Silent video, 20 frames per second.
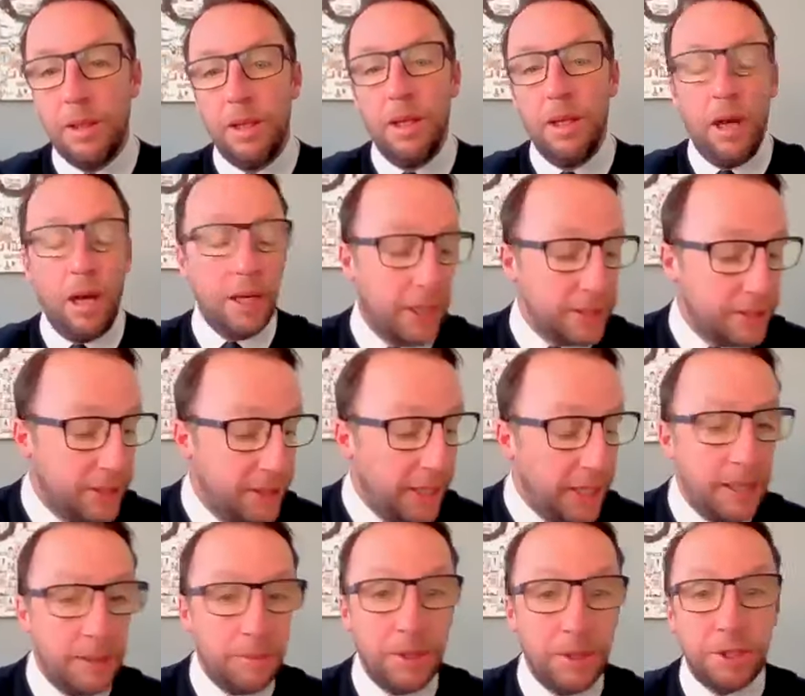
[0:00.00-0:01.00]
Hi guys, today
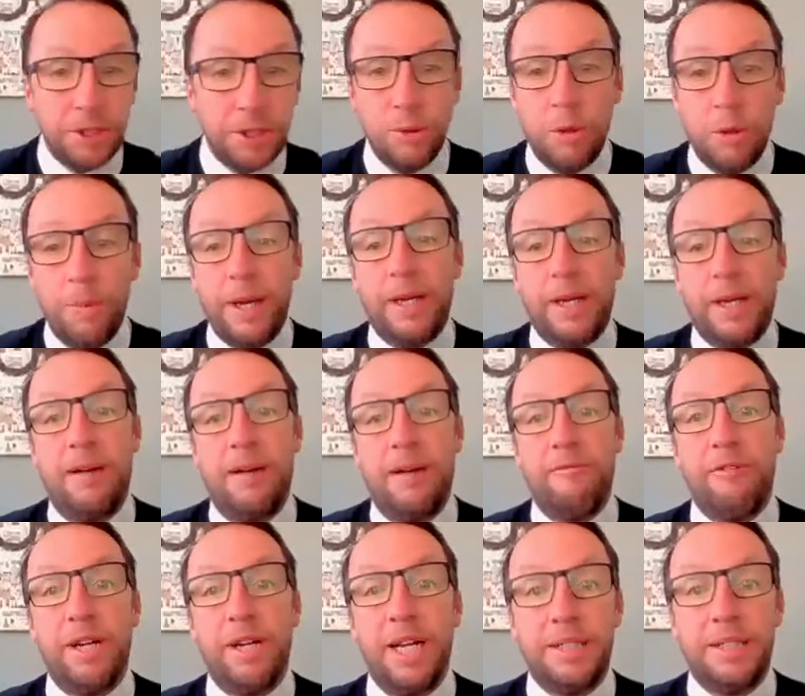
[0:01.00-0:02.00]
I'm going to talk about
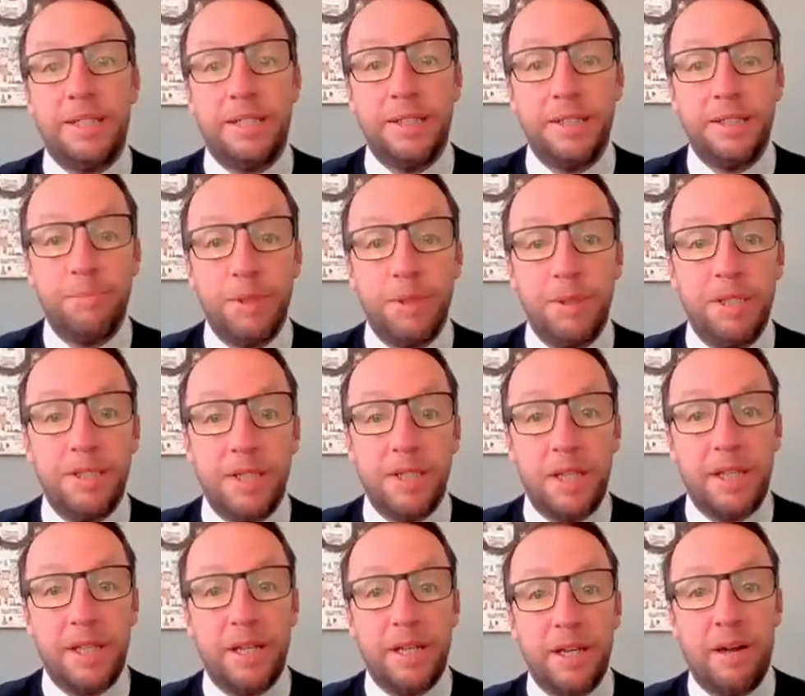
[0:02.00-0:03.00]
covering letters because I
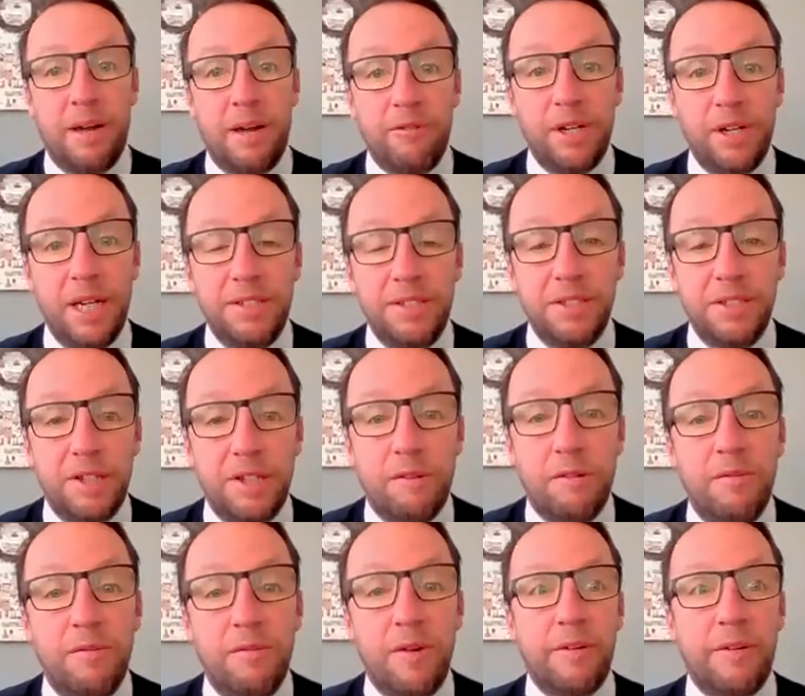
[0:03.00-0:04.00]
think covering letters are
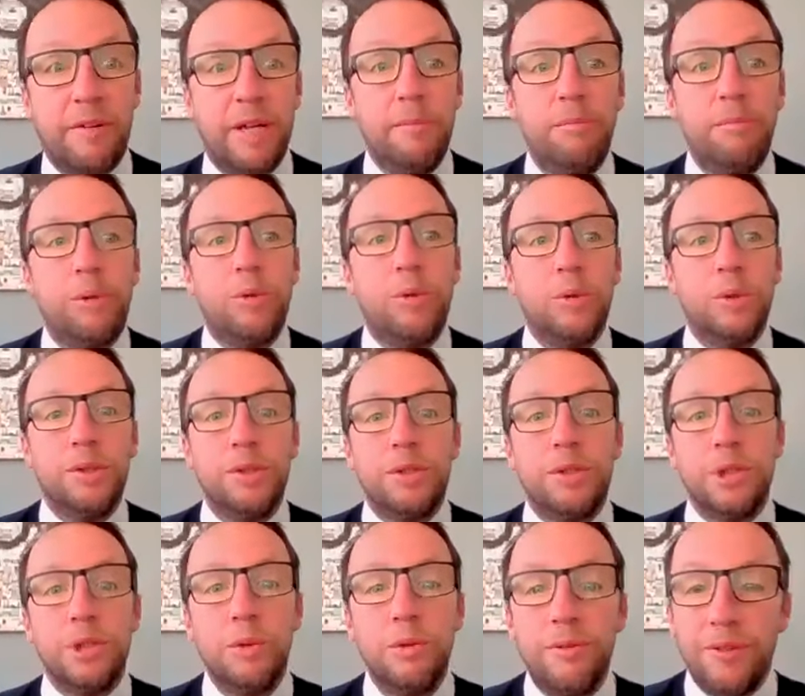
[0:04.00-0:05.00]
a very important
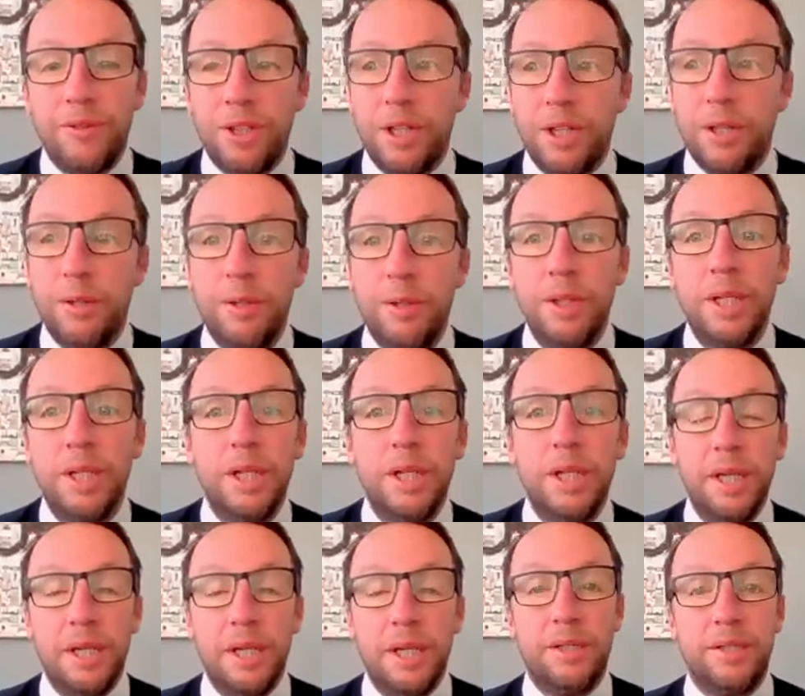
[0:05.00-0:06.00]
tool for you
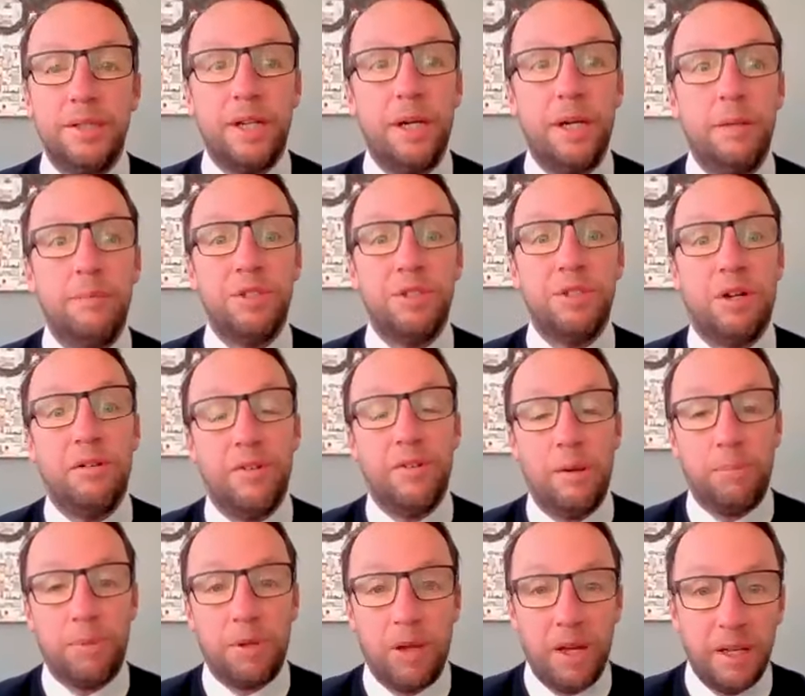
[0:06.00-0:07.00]
in terms of
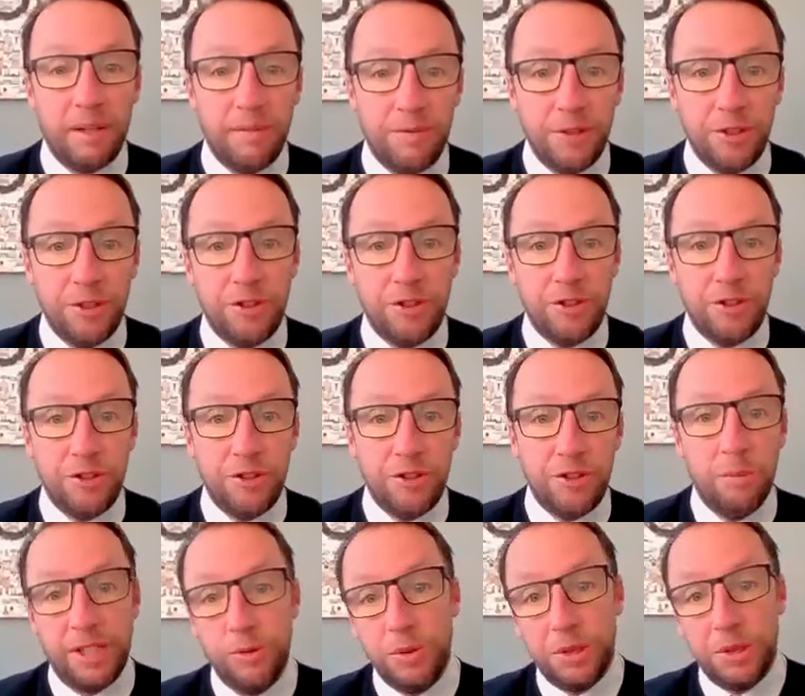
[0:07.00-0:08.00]
applying for
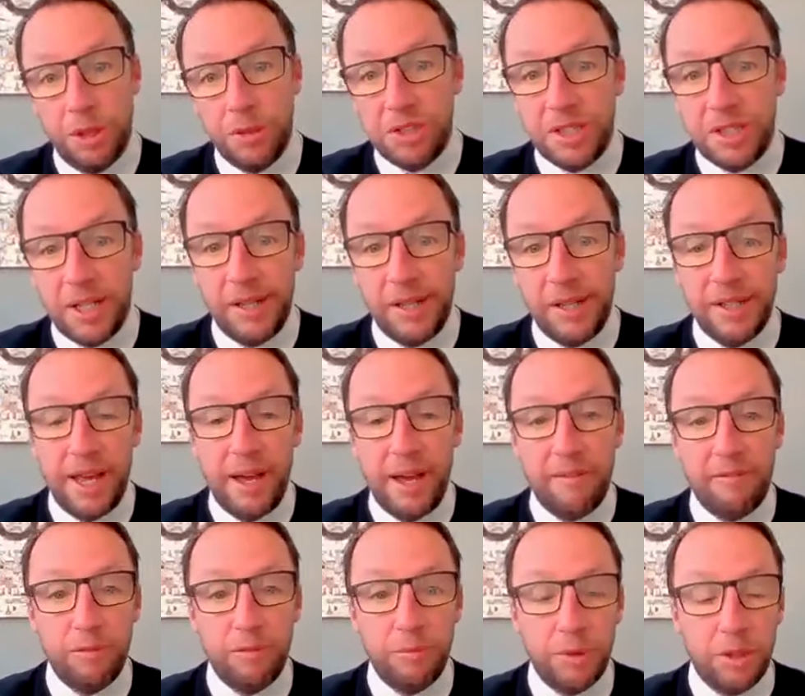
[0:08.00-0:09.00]
jobs and also
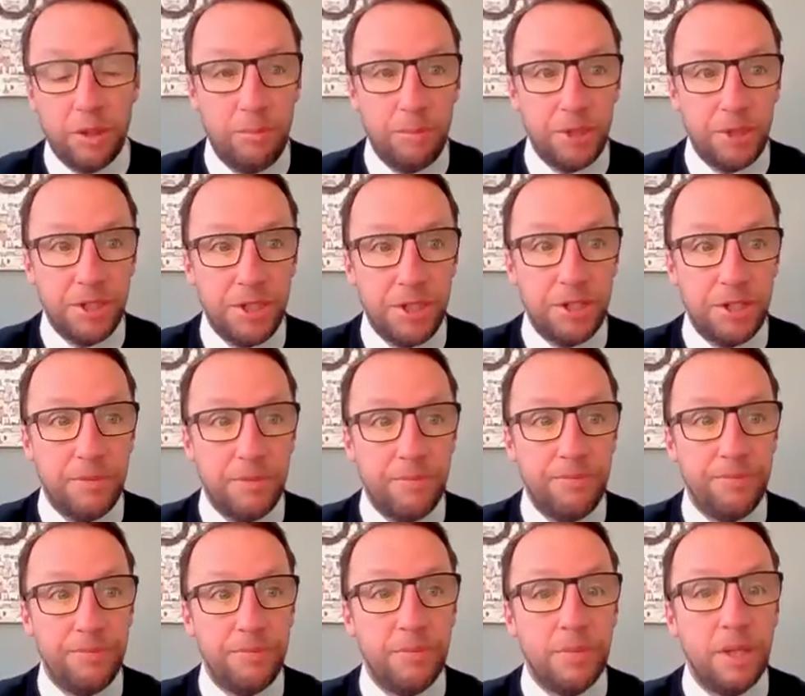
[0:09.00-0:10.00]
standing out from the
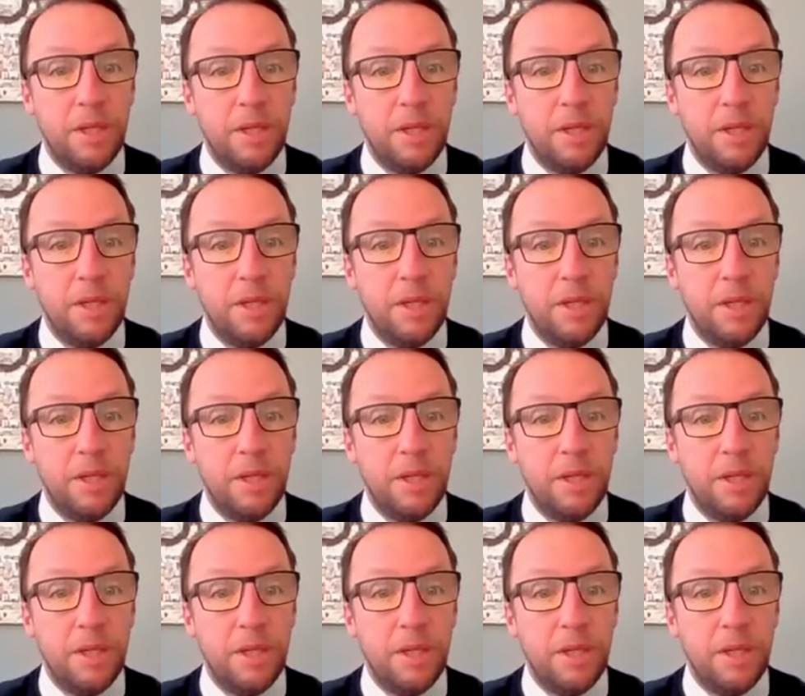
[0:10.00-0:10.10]
competition.